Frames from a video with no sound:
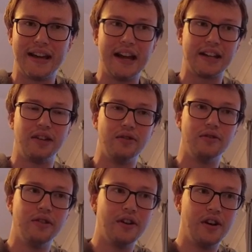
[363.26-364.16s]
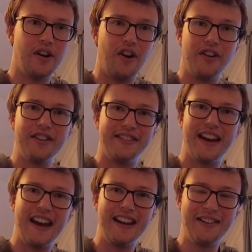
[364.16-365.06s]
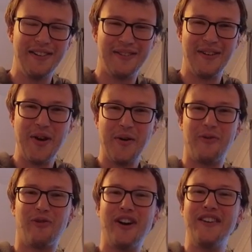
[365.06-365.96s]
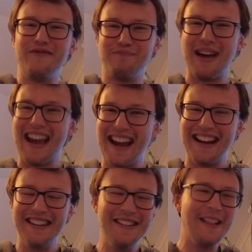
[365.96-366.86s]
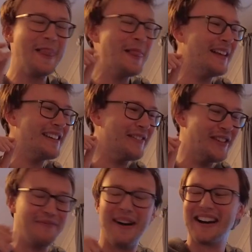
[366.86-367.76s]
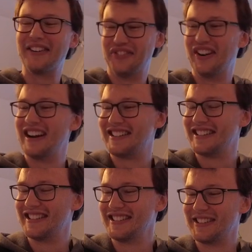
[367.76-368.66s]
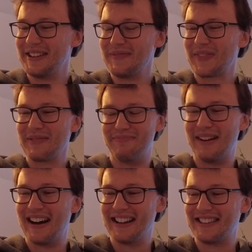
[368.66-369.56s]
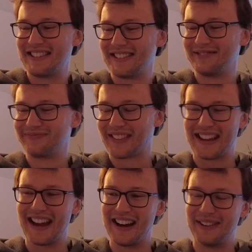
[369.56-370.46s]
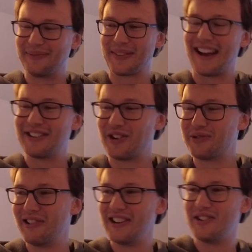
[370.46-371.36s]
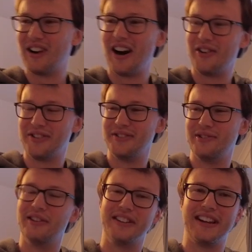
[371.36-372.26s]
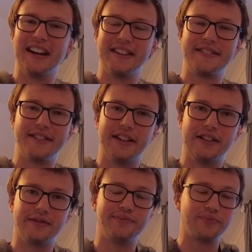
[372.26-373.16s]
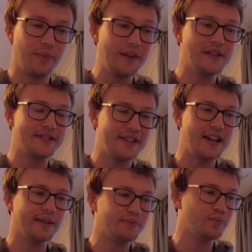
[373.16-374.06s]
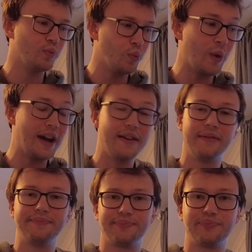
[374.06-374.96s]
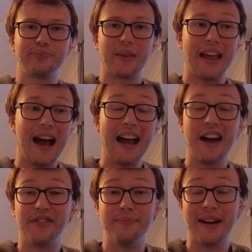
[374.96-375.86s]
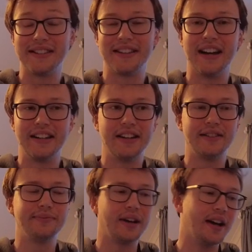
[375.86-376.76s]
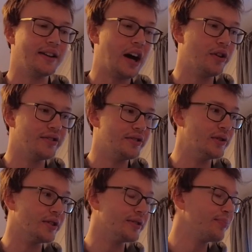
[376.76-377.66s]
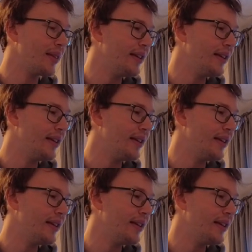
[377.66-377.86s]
take you on a day with pain with my arthritis. But yeah, I don't really know how to do it yet. So we will see when I have the best idea and how to do it.